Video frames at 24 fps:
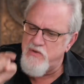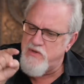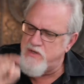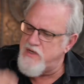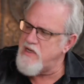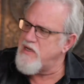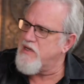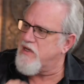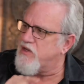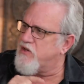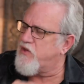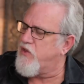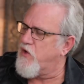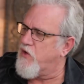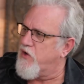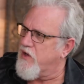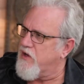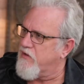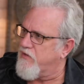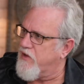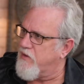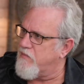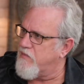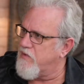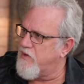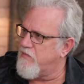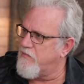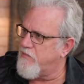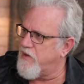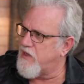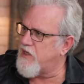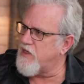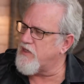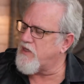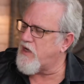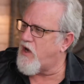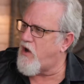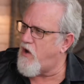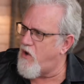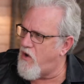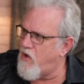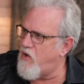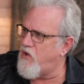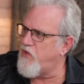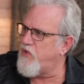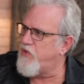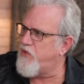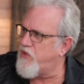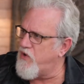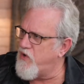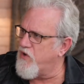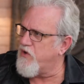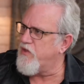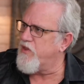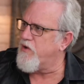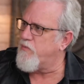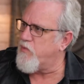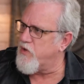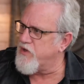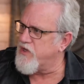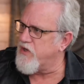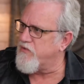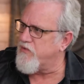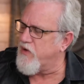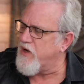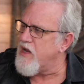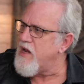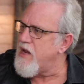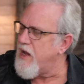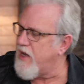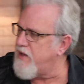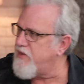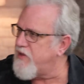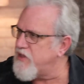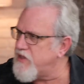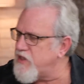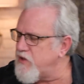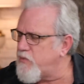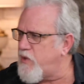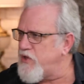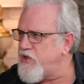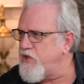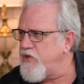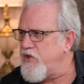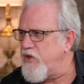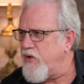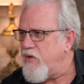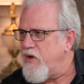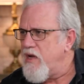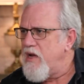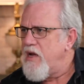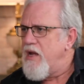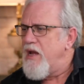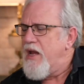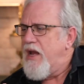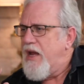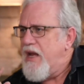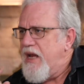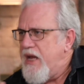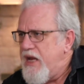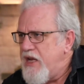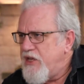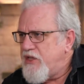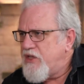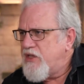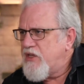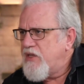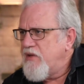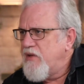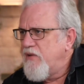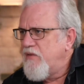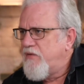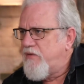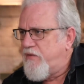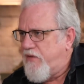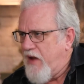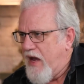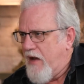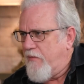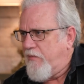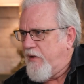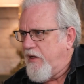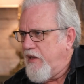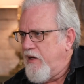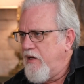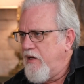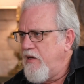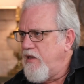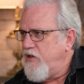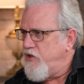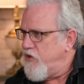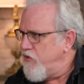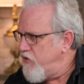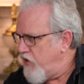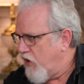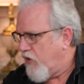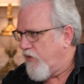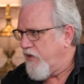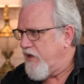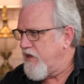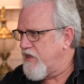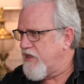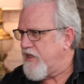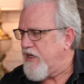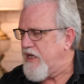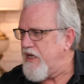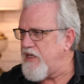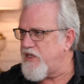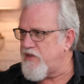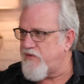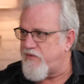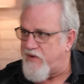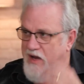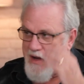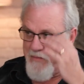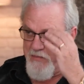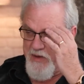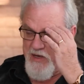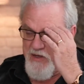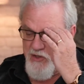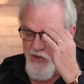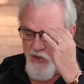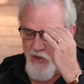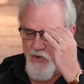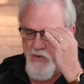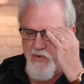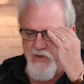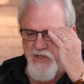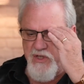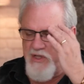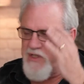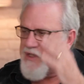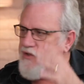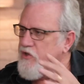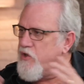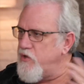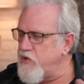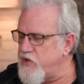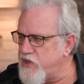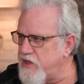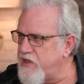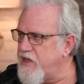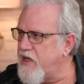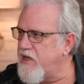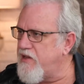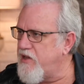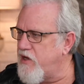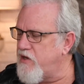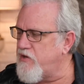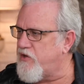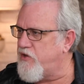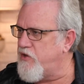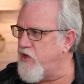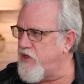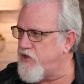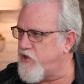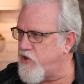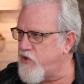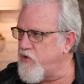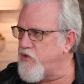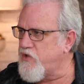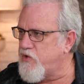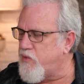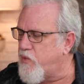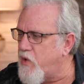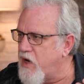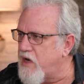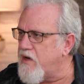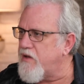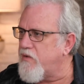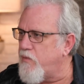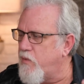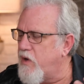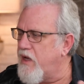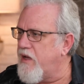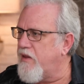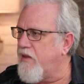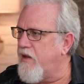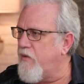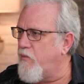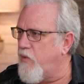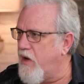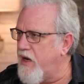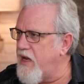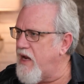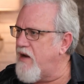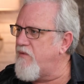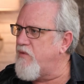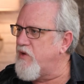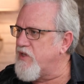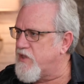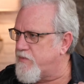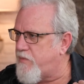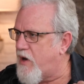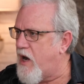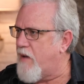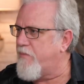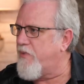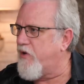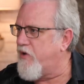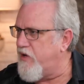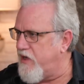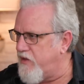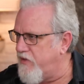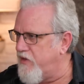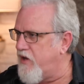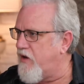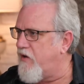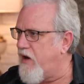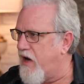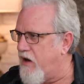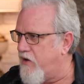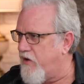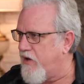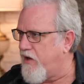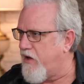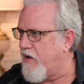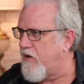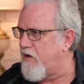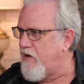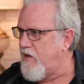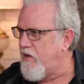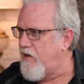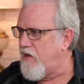you needed 30 of them? Because all 30 of them were different. And this is what you do. Each family, and you know this, each family chooses, usually they choose whatever is popular in their area.